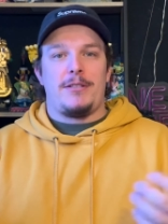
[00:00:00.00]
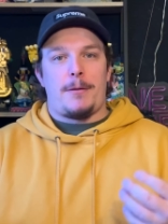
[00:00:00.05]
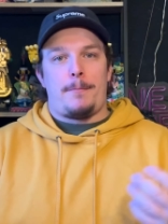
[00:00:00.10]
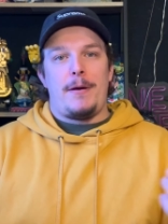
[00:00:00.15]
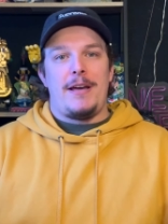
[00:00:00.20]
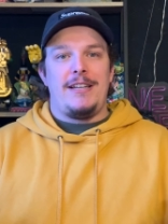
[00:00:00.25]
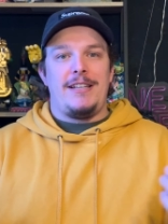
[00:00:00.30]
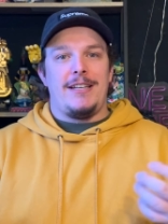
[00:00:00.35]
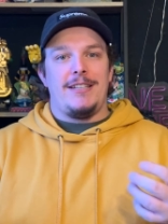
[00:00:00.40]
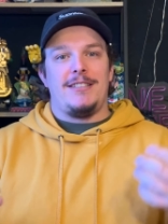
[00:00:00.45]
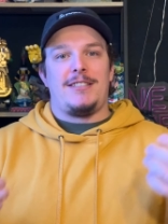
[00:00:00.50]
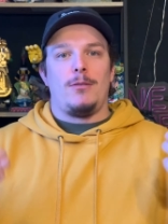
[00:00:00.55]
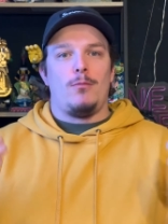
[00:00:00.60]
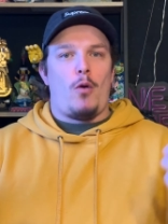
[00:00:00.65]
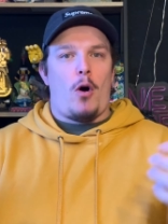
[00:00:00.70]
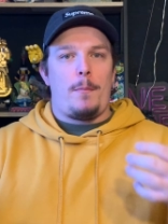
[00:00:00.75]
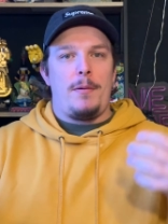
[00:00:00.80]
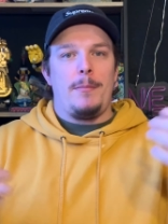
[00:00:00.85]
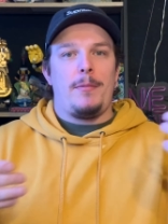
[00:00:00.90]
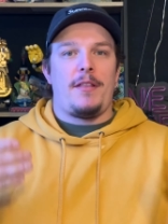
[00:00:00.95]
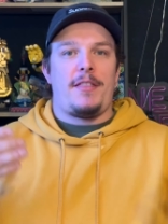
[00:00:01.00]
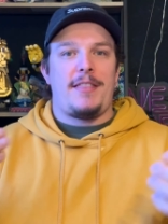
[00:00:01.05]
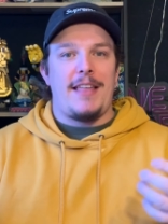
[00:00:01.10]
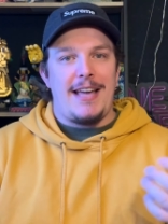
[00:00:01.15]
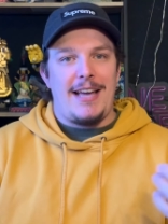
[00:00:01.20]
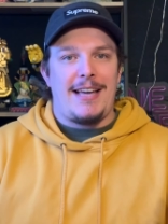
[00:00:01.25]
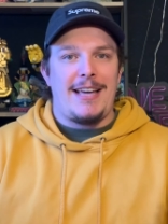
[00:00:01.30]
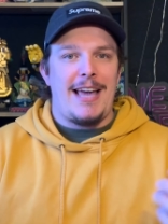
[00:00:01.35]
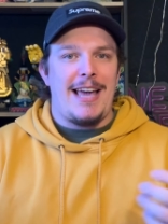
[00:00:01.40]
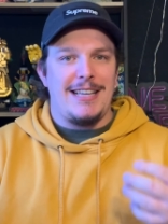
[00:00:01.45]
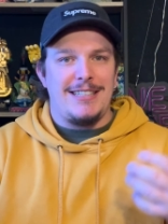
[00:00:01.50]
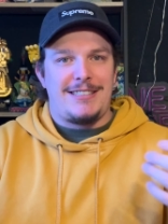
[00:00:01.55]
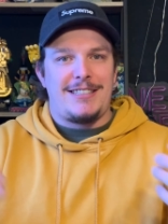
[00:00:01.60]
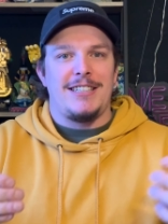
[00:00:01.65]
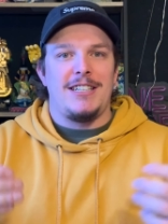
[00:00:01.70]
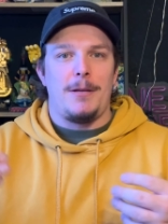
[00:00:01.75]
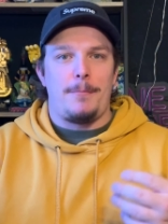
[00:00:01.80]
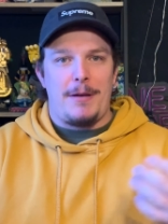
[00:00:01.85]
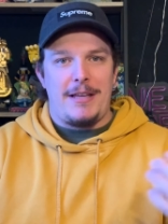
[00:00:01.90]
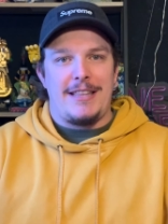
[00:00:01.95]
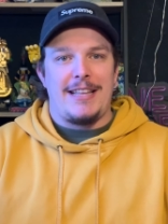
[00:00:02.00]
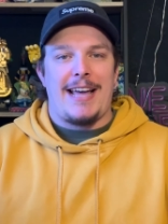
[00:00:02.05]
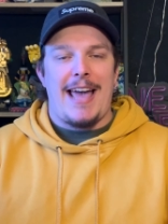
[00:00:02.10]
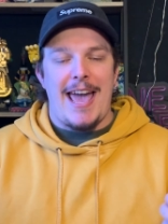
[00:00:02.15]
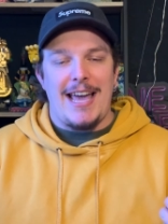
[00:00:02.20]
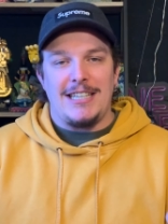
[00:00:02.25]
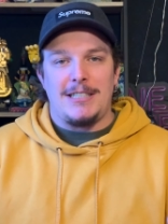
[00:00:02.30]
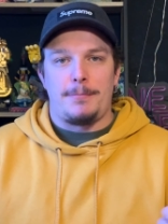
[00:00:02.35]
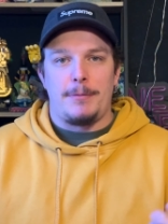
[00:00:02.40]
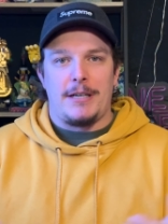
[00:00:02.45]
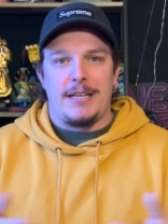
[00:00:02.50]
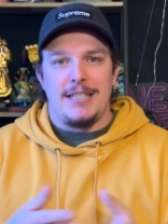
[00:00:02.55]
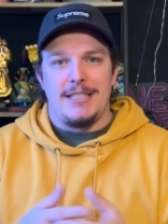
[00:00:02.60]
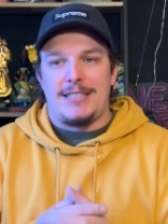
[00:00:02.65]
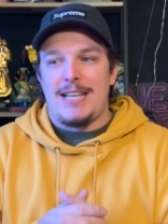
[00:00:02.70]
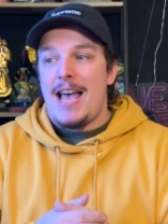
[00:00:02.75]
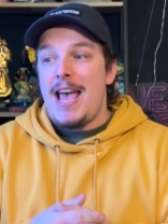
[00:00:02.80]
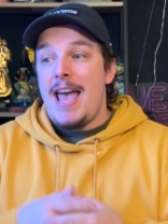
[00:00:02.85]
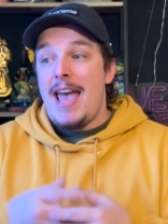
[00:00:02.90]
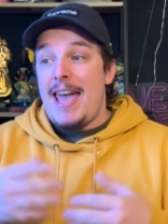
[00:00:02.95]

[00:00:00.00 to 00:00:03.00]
opinions and what people think is going to be the case, because